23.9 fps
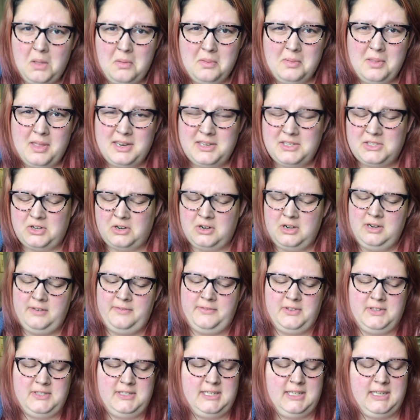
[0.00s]
But we're kind of starting to
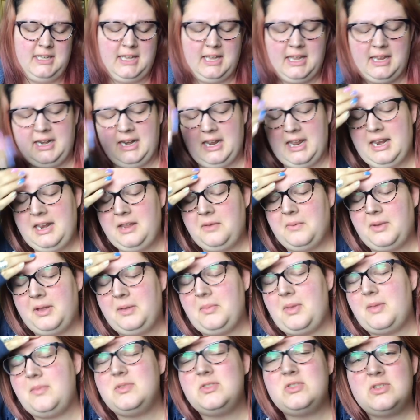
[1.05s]
feel sick again. Anyway,
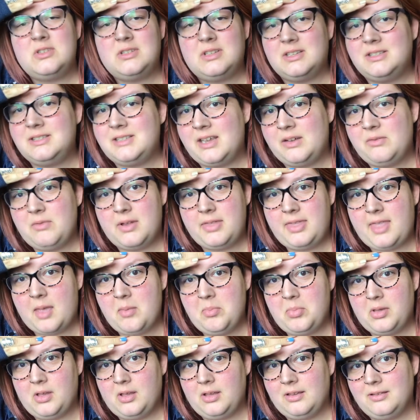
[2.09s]
maybe it's just because I read
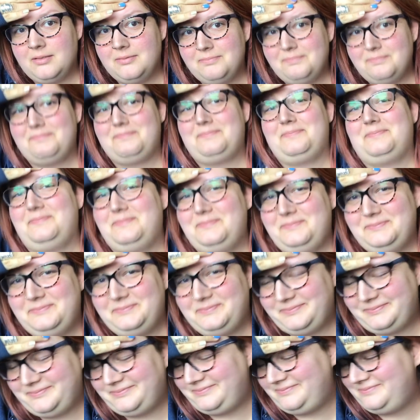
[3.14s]
that book.
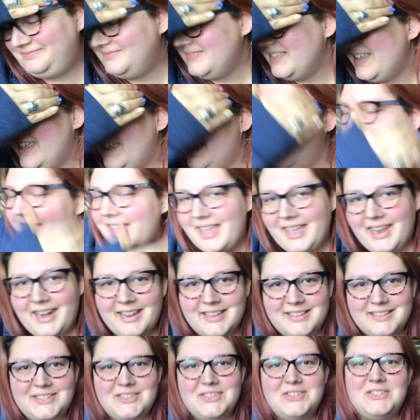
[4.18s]
and
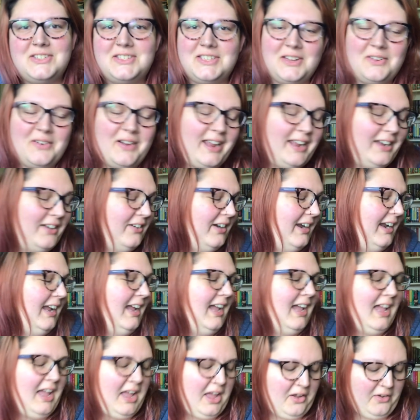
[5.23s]
I was just so angry.
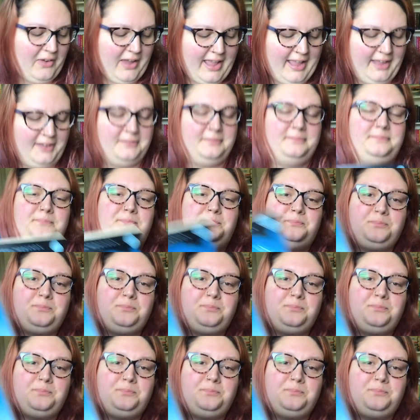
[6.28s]
Okay.